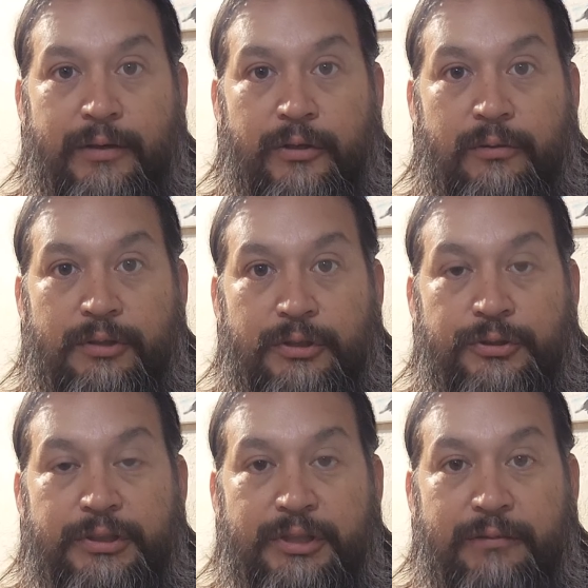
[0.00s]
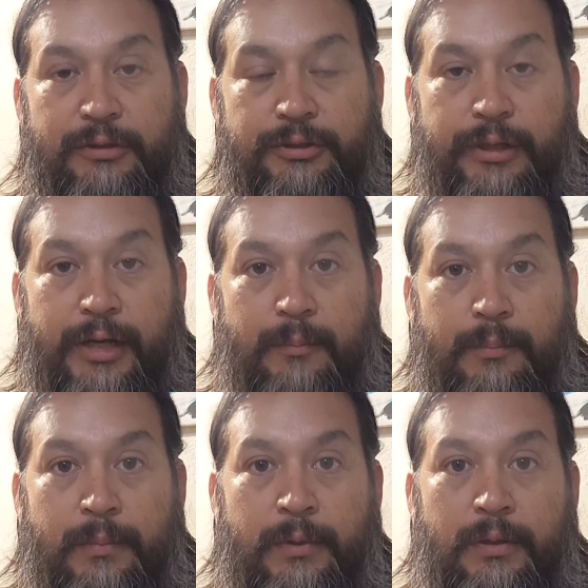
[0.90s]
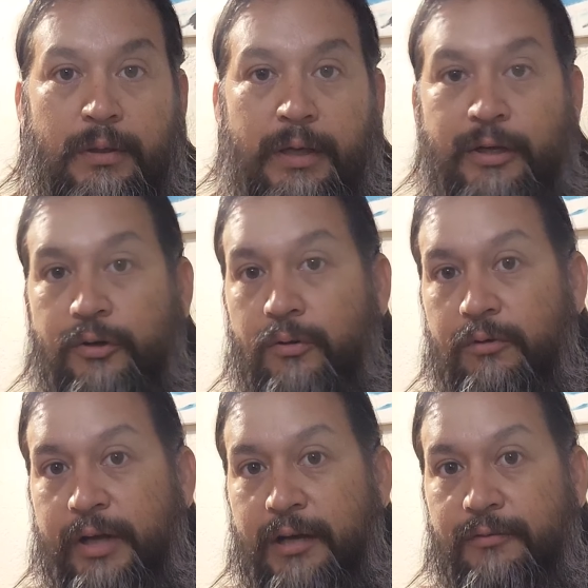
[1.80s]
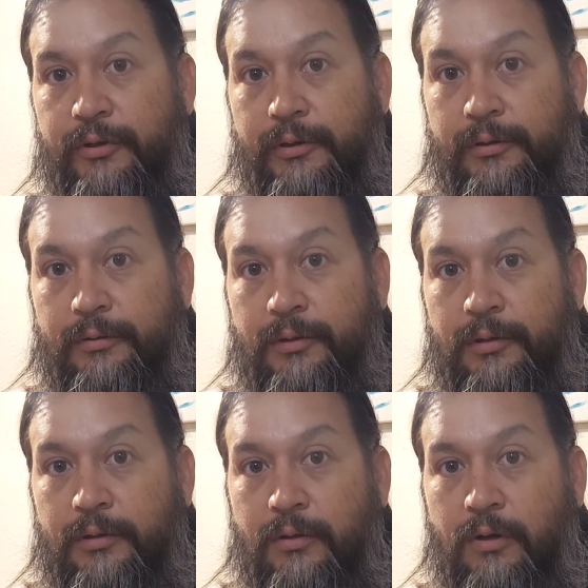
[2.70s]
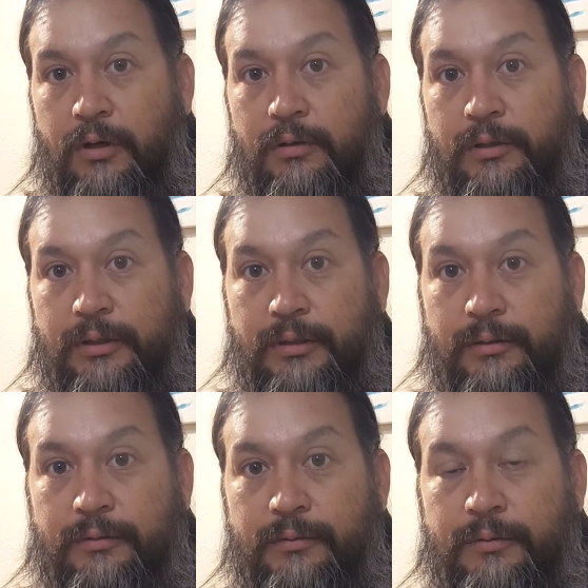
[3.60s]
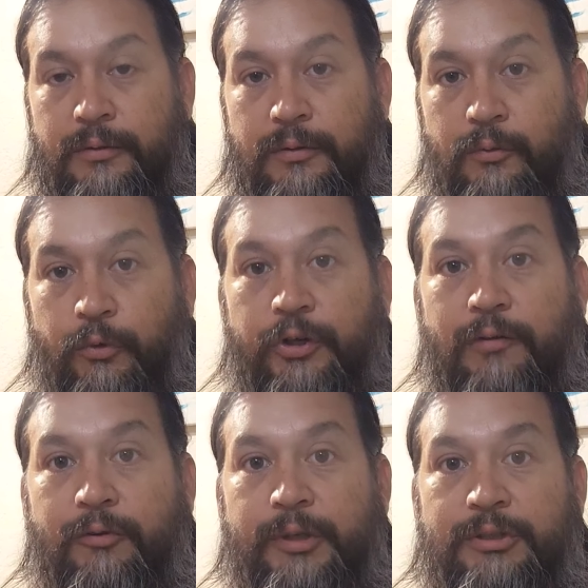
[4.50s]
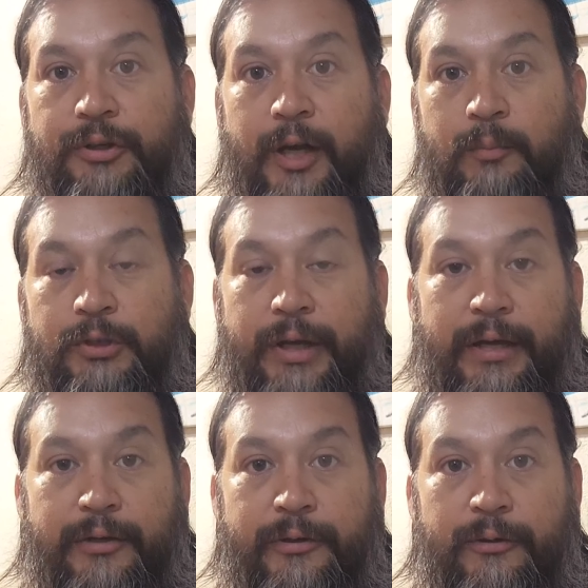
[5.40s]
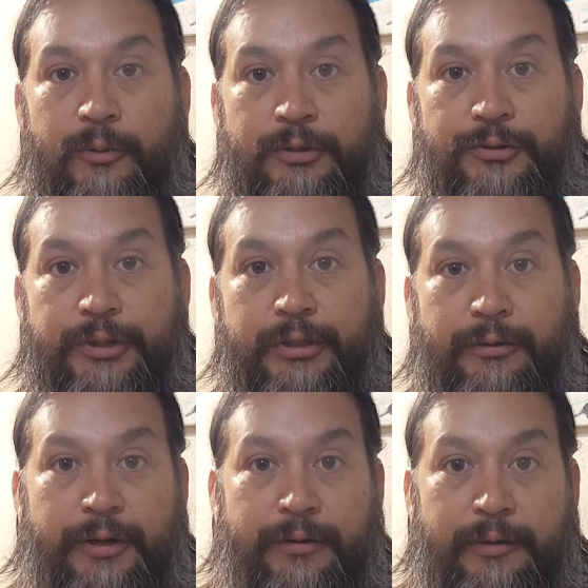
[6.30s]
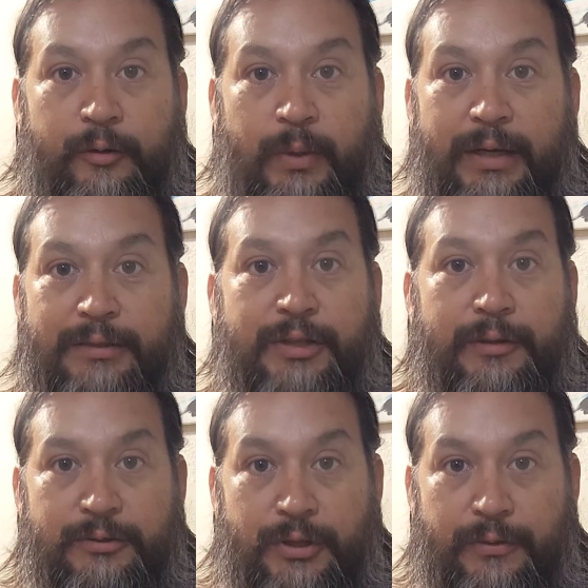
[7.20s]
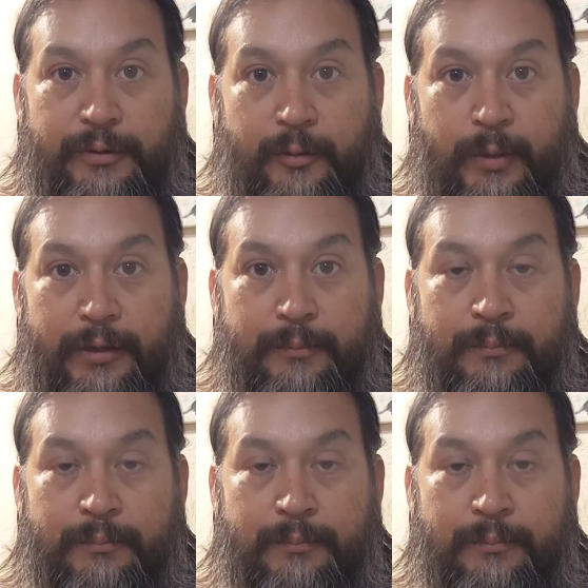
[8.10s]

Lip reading: use a tree saver strap, and you don't have your long recovery strap to anchor you to a tree or anything nearby, say there's nothing nearby.